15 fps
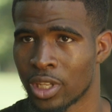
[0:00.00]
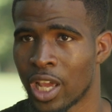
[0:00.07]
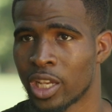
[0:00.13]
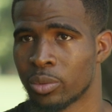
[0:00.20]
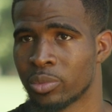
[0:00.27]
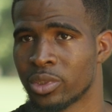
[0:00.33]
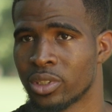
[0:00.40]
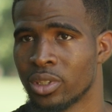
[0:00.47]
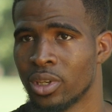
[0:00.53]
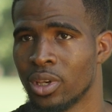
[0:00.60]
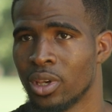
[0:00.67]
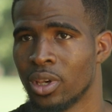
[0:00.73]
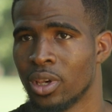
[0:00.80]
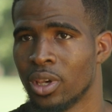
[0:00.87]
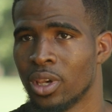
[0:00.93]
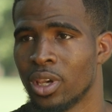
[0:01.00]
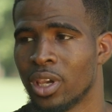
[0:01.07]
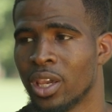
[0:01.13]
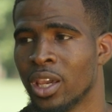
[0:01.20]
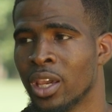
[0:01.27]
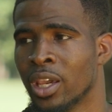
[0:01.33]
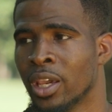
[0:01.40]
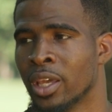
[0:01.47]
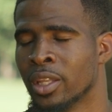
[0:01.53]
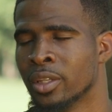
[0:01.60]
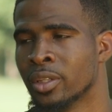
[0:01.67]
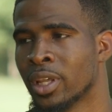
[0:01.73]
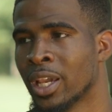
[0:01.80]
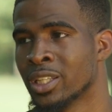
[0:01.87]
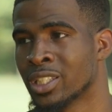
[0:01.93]
like me.
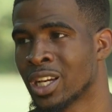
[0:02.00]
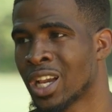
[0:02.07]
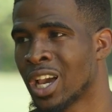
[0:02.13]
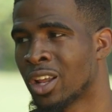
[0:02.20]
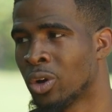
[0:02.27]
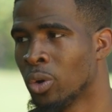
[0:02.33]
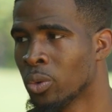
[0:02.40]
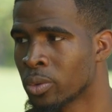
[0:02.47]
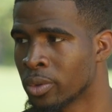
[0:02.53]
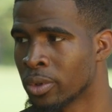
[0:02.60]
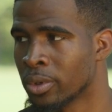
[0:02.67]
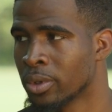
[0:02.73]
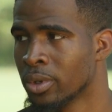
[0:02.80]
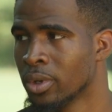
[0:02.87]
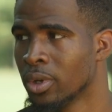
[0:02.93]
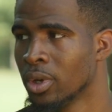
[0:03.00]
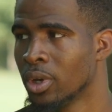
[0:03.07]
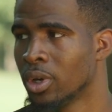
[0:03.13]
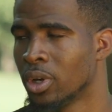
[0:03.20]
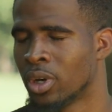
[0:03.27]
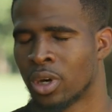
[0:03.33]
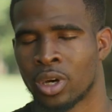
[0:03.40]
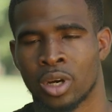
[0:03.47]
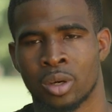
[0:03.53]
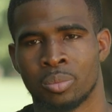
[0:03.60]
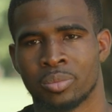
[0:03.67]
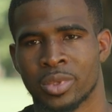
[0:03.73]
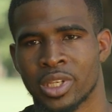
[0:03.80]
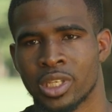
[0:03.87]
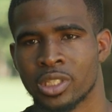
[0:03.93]
And as I got older,
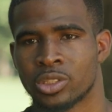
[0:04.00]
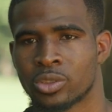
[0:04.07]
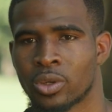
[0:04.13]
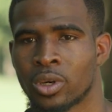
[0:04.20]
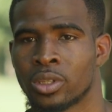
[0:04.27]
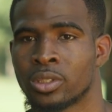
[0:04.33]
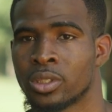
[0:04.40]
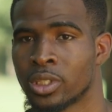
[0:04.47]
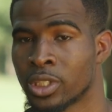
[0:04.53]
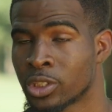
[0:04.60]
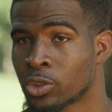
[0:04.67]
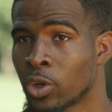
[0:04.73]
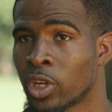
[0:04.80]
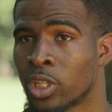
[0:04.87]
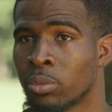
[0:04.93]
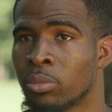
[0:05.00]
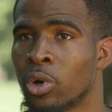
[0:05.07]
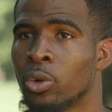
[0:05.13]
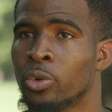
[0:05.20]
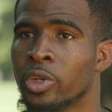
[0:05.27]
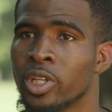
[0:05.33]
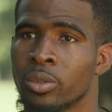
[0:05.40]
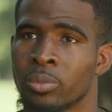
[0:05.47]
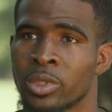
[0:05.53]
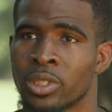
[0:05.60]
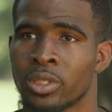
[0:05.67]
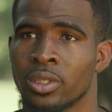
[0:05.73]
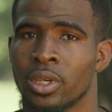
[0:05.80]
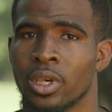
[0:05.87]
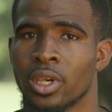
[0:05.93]
it started to mold in
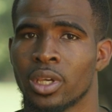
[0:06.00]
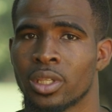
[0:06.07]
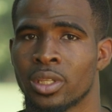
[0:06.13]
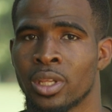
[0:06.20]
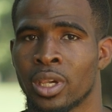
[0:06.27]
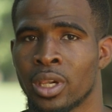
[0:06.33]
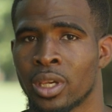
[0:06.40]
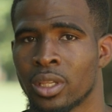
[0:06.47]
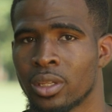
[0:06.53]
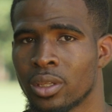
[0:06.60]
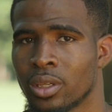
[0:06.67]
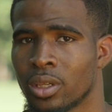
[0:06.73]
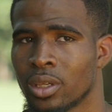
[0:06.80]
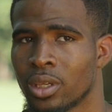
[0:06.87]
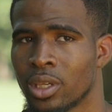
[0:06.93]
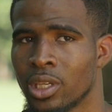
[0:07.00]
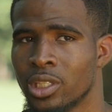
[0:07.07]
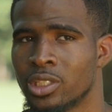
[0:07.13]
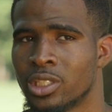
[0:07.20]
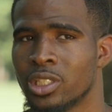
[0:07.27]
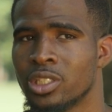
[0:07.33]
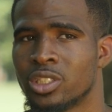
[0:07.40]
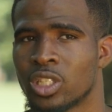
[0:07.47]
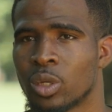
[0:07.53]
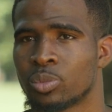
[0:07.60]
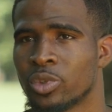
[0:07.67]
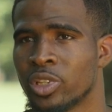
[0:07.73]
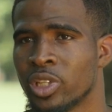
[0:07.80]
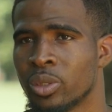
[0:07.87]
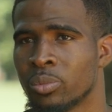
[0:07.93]
me that he sees
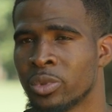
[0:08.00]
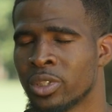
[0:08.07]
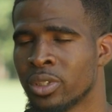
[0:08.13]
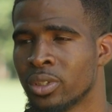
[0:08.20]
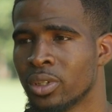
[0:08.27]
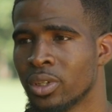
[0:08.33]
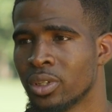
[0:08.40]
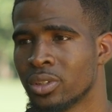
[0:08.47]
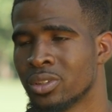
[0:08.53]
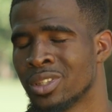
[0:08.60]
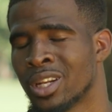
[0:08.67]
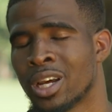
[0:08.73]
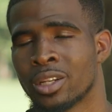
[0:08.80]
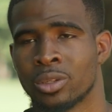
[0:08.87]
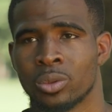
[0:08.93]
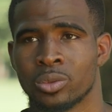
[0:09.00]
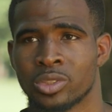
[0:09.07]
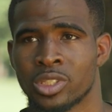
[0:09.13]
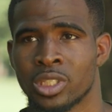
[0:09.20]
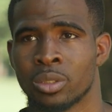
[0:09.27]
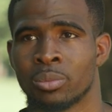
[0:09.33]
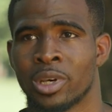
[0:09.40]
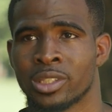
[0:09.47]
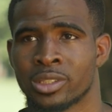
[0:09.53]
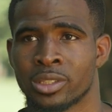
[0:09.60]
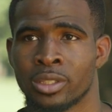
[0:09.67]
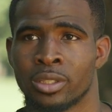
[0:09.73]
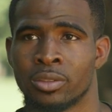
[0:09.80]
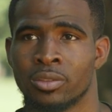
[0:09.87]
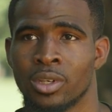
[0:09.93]
something in me that I don't see in
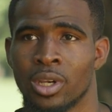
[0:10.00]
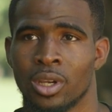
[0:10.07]
myself.